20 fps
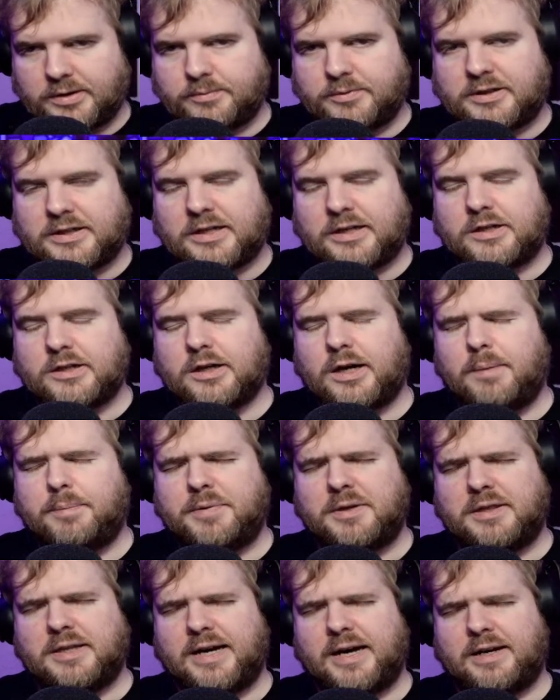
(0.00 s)
We can
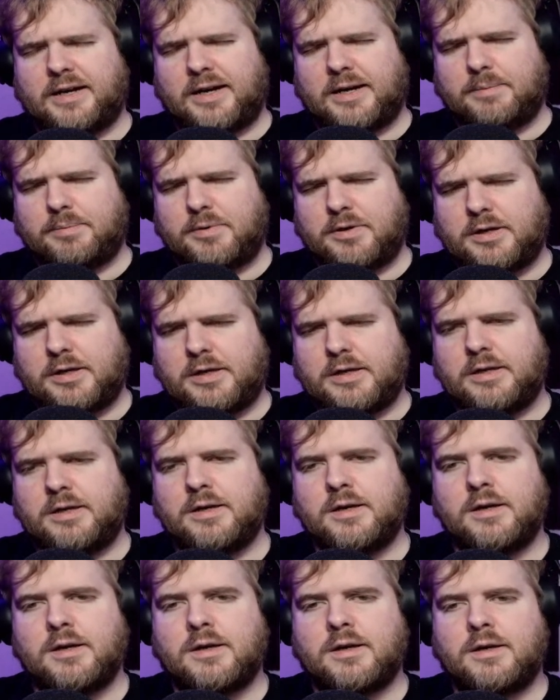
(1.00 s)
copy that IP,
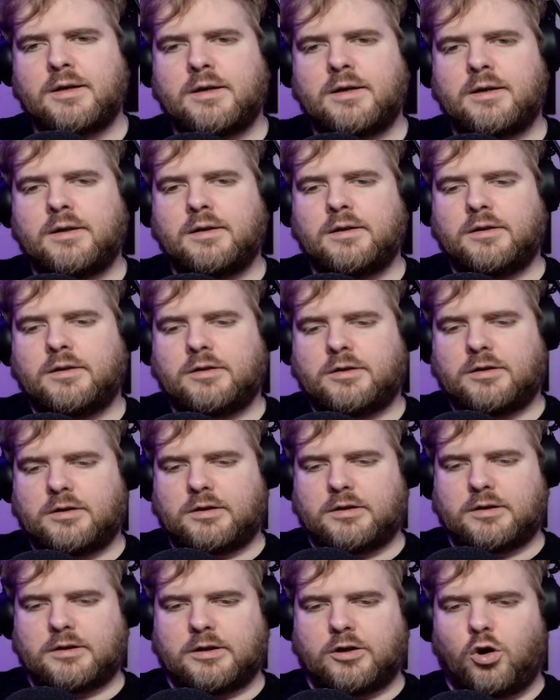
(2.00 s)

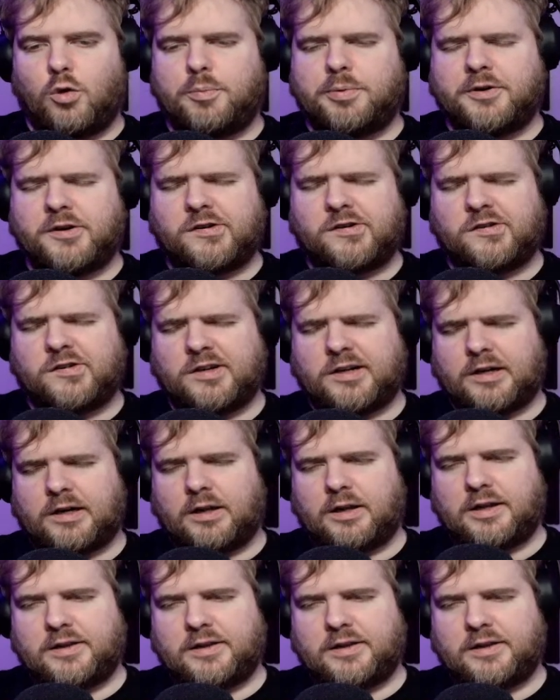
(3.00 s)
open a shell,